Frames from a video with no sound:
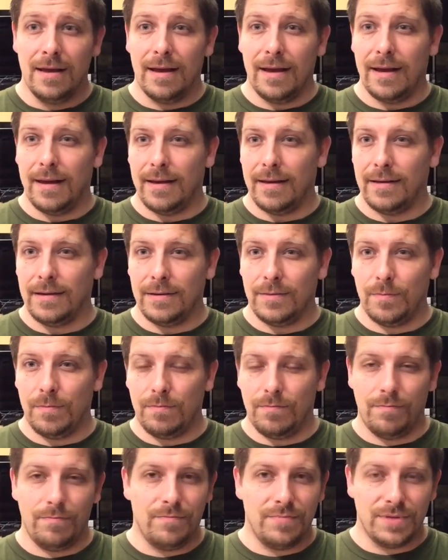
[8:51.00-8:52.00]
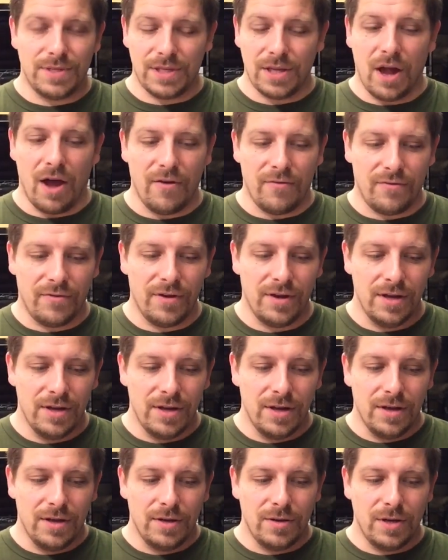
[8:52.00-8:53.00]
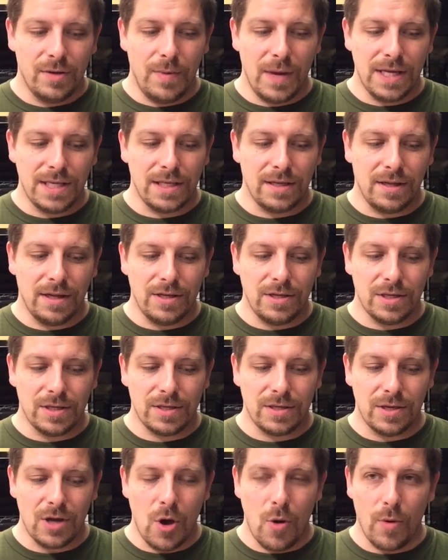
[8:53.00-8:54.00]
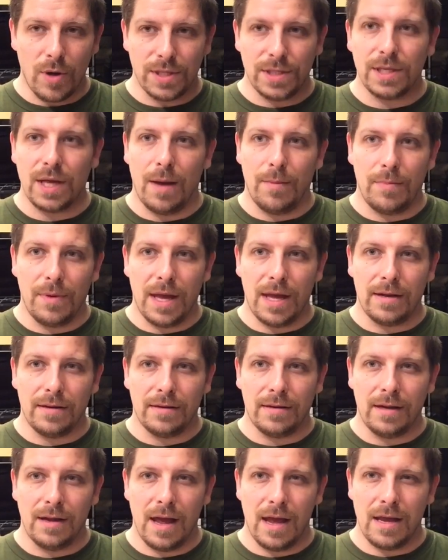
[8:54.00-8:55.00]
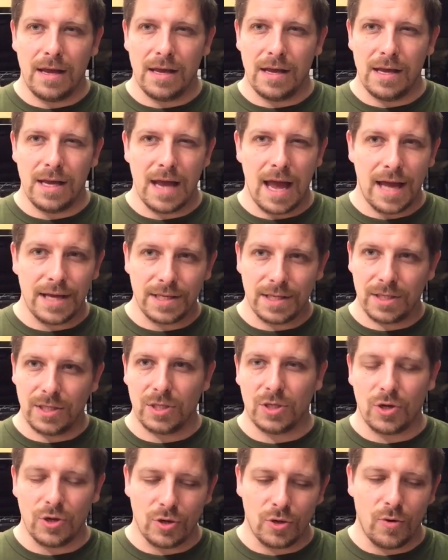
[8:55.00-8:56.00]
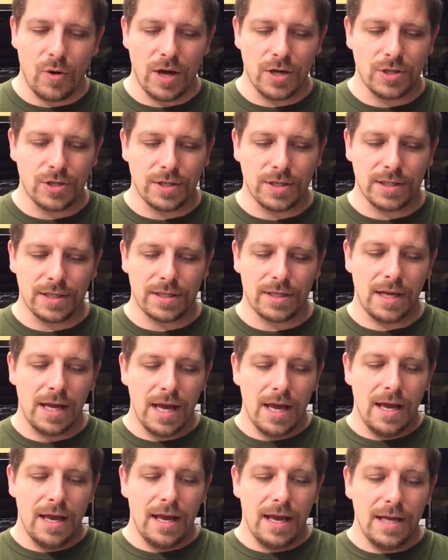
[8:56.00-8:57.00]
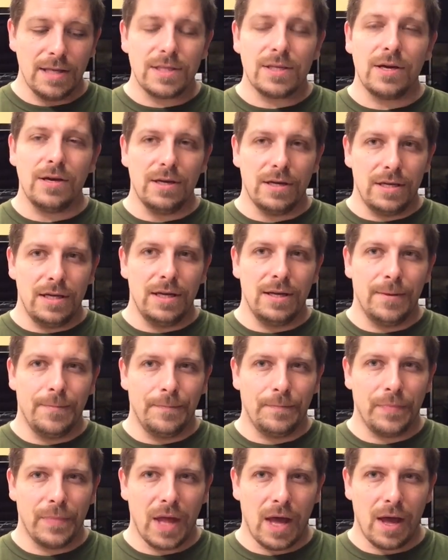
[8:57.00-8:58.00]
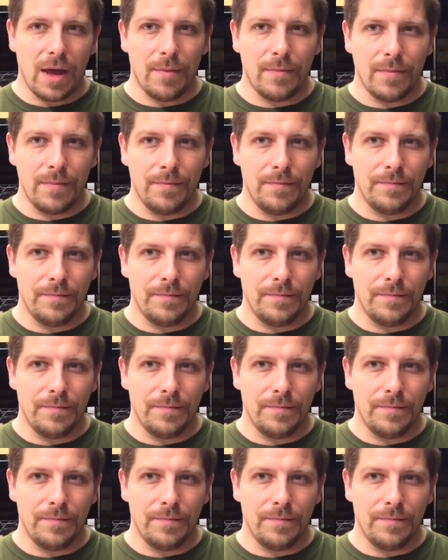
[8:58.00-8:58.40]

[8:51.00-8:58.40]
and stuff to basically just know what's up. And he asks good questions, and it's good. Yeah,